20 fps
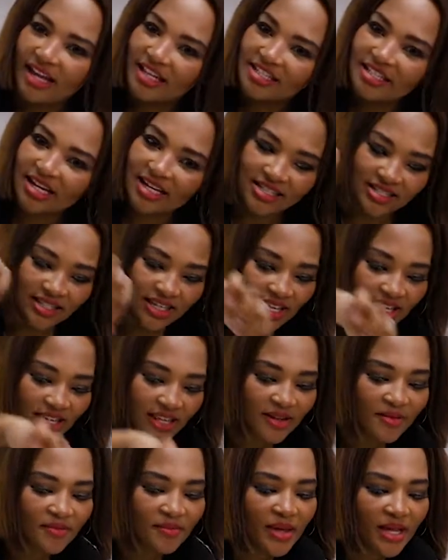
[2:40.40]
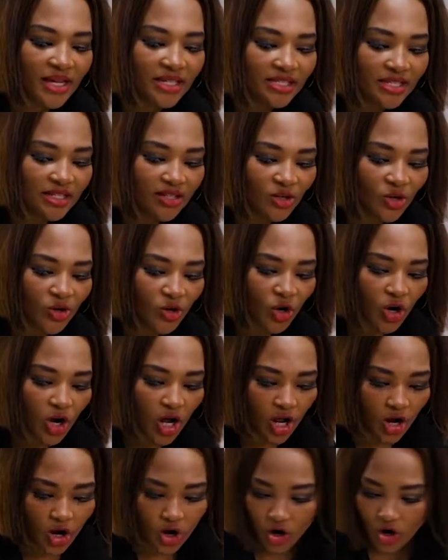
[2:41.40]
Just makes it look
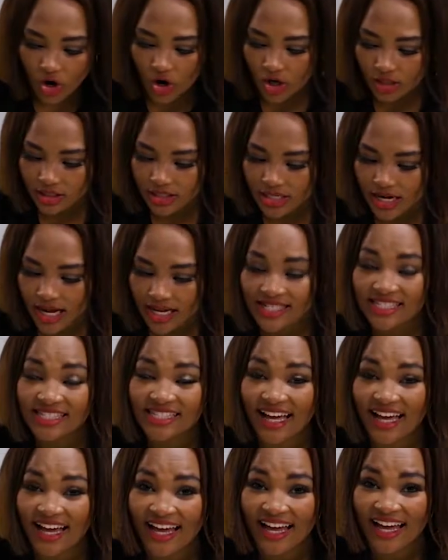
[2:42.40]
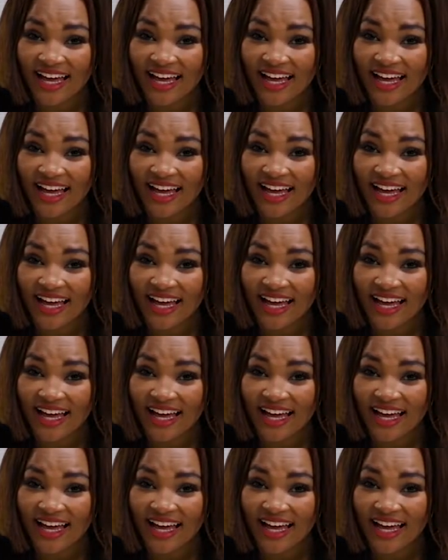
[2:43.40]
a lot nicer.